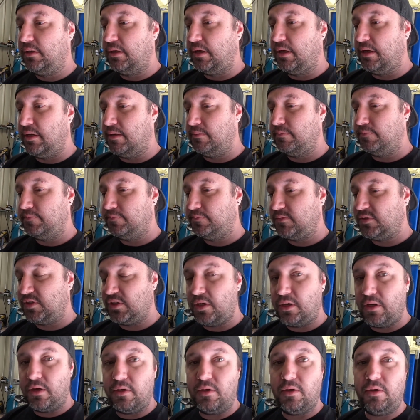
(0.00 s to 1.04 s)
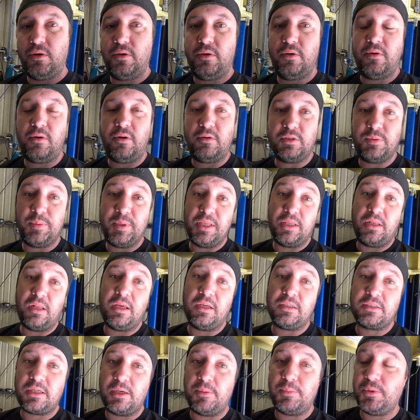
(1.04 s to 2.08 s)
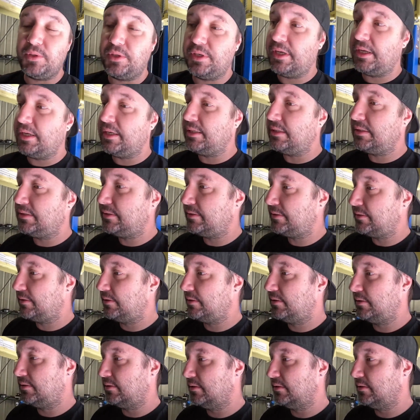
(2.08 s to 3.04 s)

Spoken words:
So I spent the last couple of days